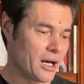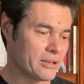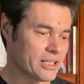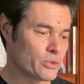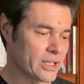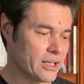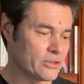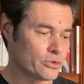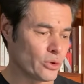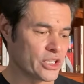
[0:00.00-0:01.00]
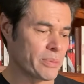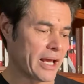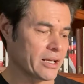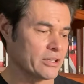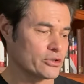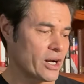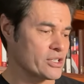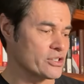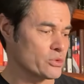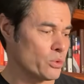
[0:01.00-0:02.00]
This one here, Deutsche Bank
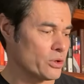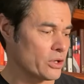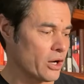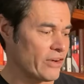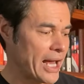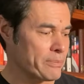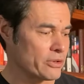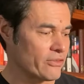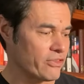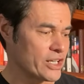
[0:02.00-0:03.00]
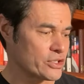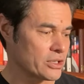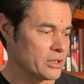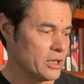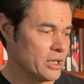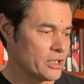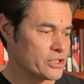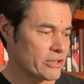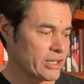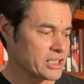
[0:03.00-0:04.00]
strategists warn of hyperinflation
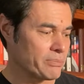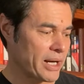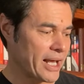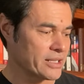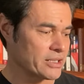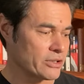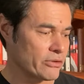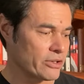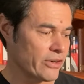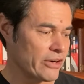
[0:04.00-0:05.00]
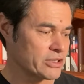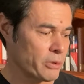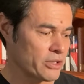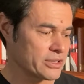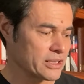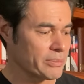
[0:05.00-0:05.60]
generated by anti-coronavirus policies.